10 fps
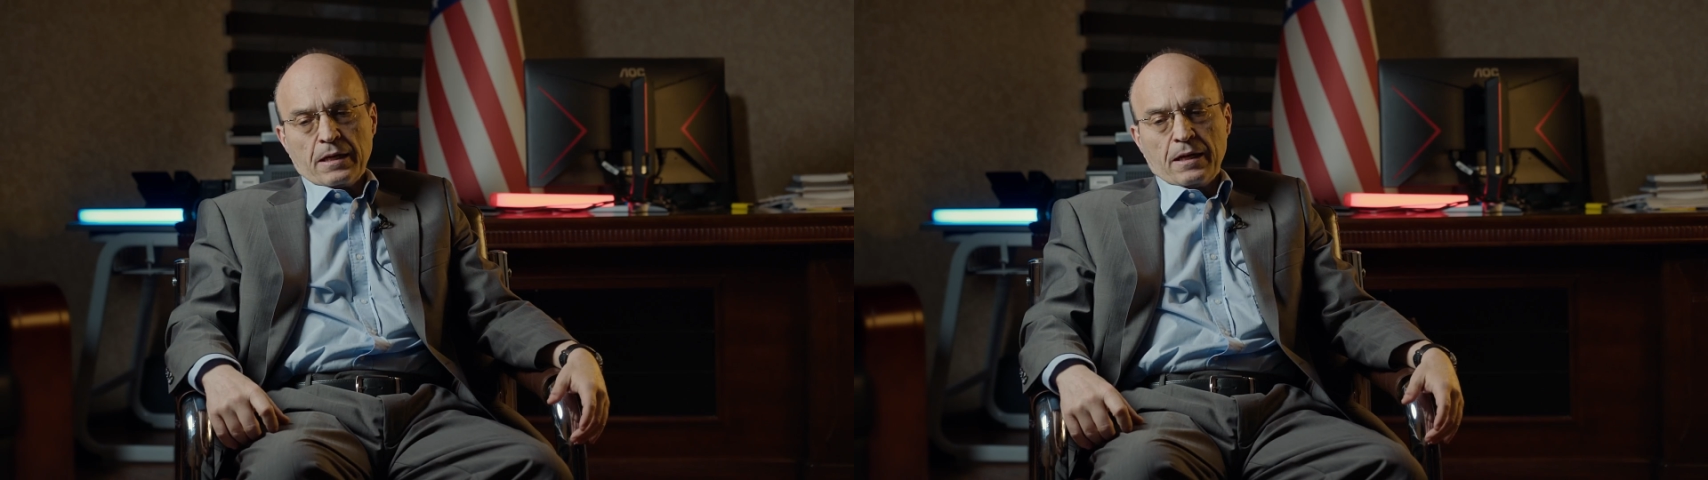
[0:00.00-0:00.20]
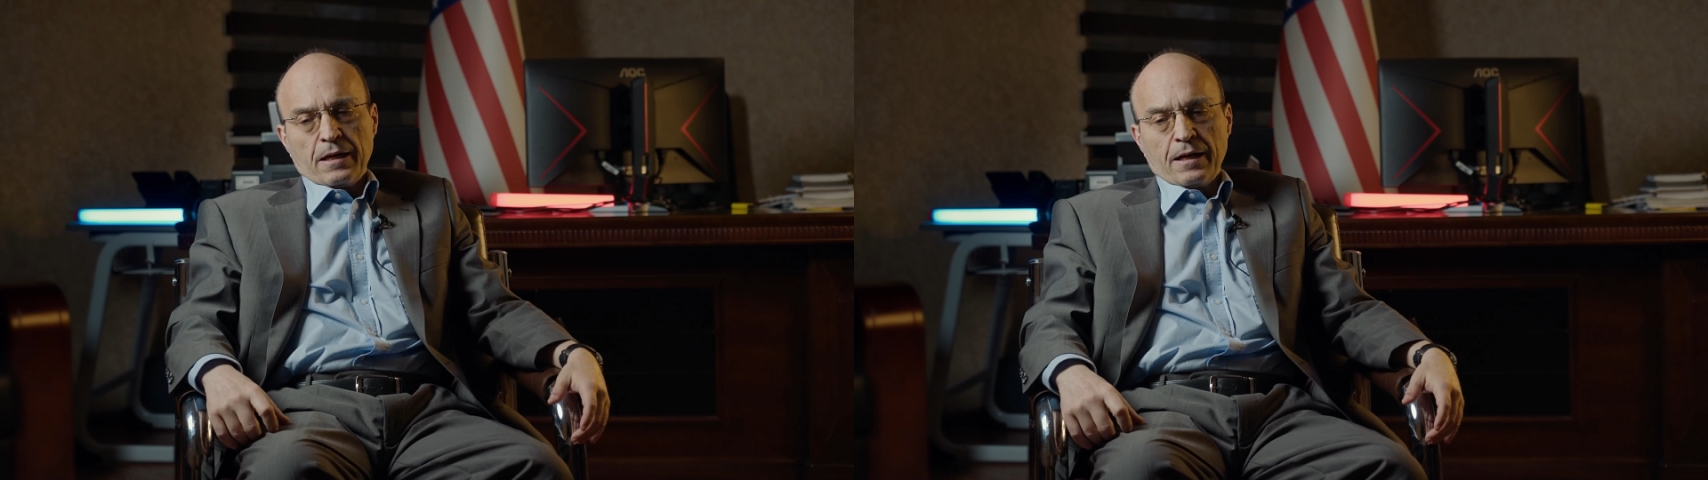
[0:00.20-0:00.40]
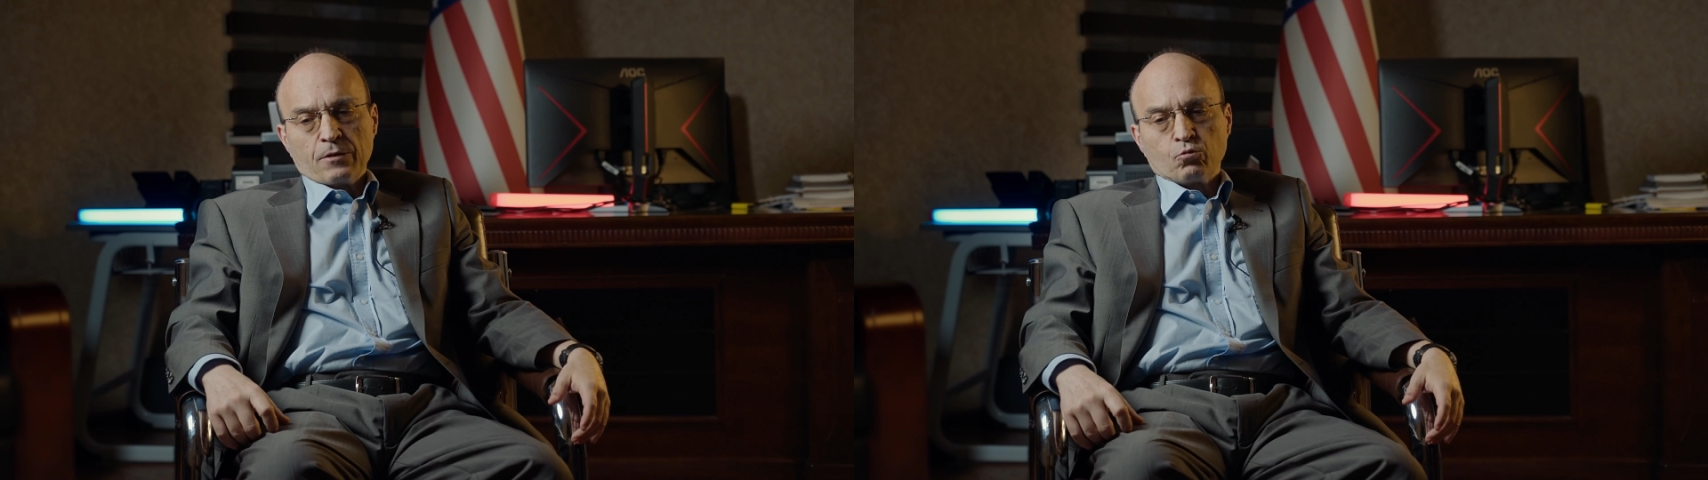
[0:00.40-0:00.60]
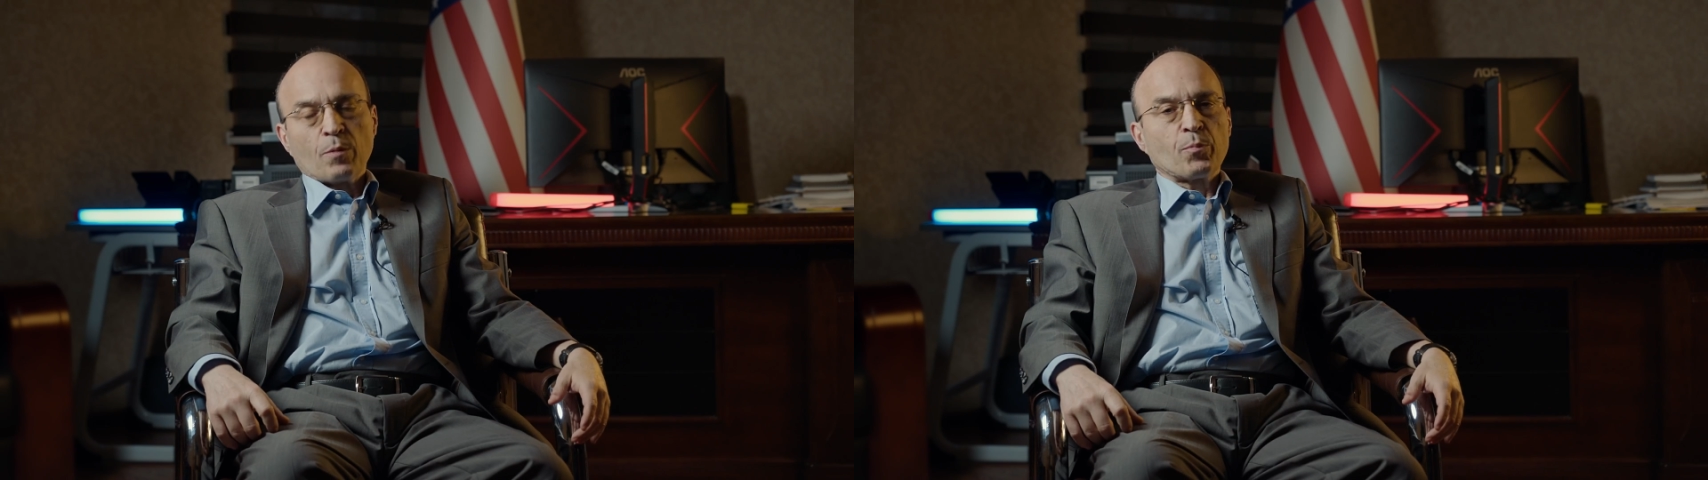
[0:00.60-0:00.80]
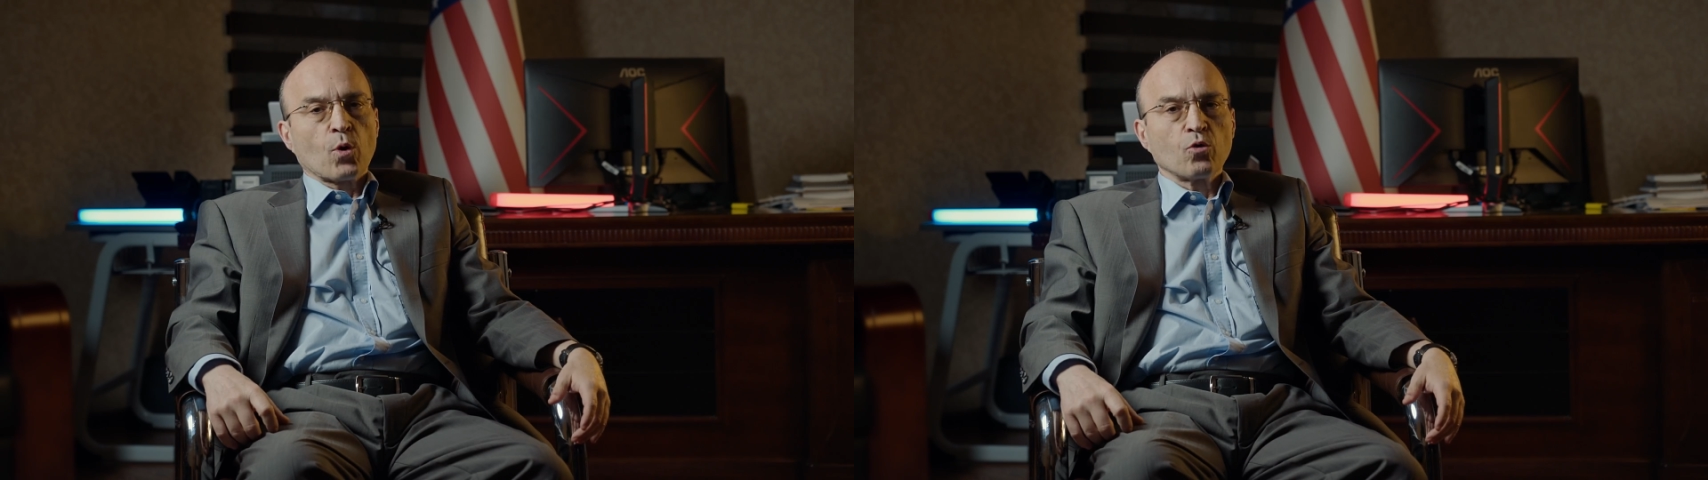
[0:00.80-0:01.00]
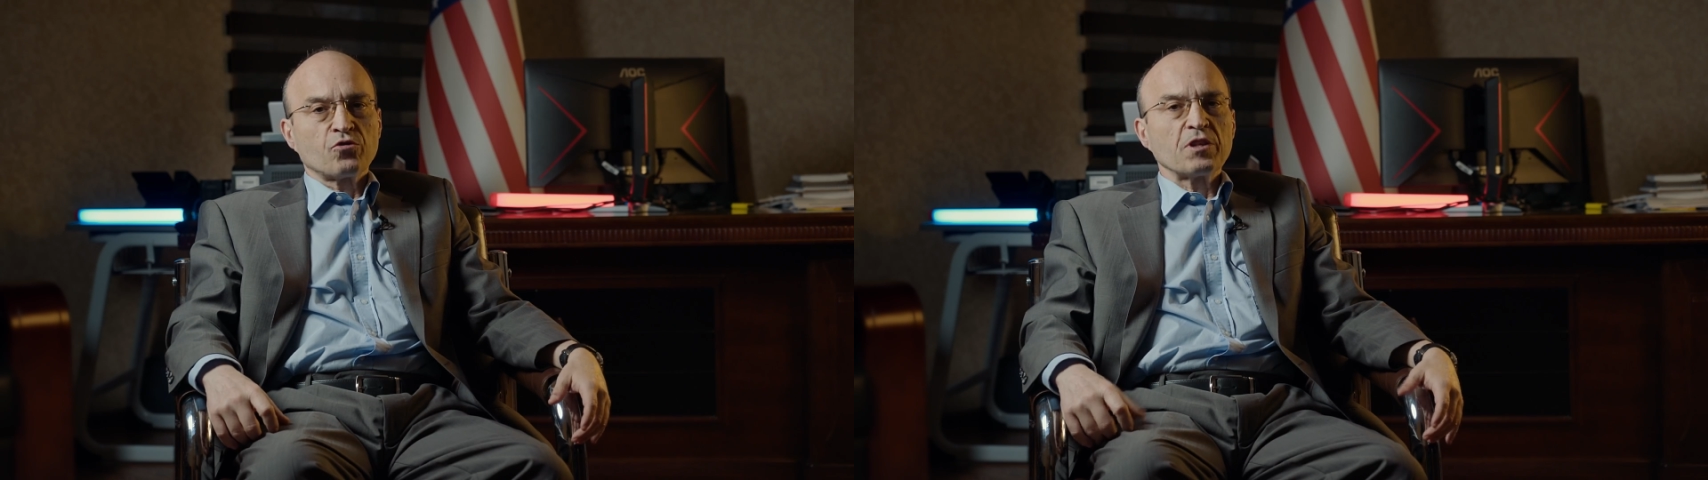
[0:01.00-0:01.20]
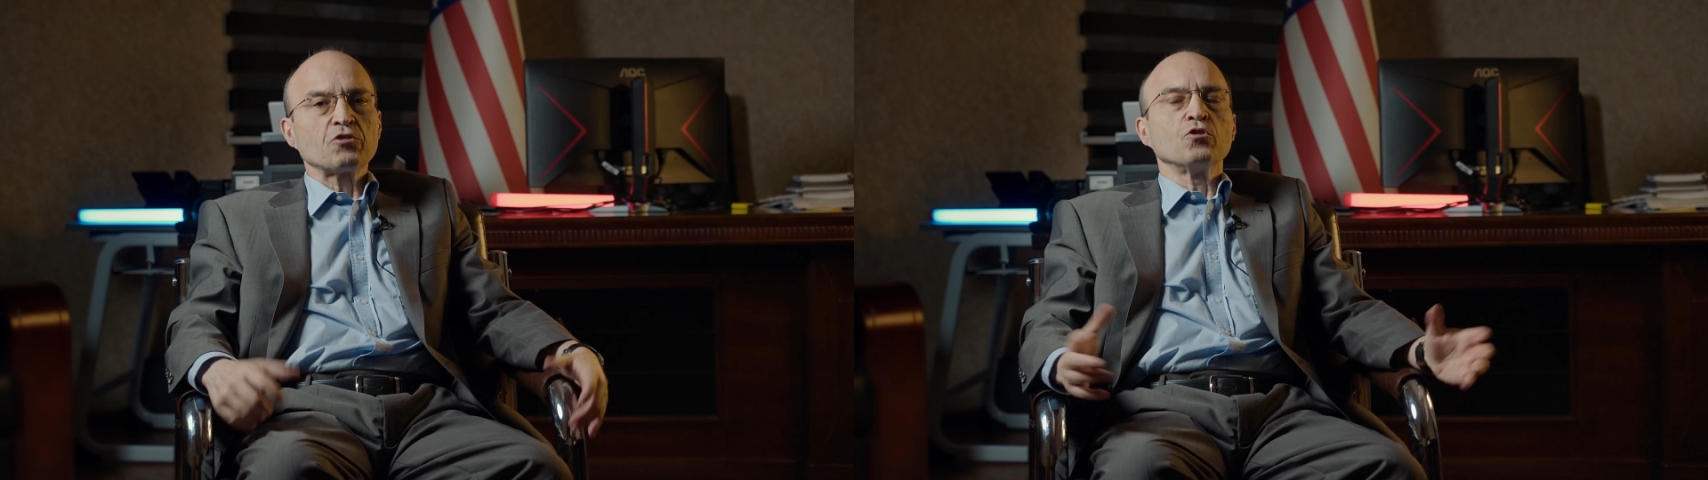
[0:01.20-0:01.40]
uh, to approach this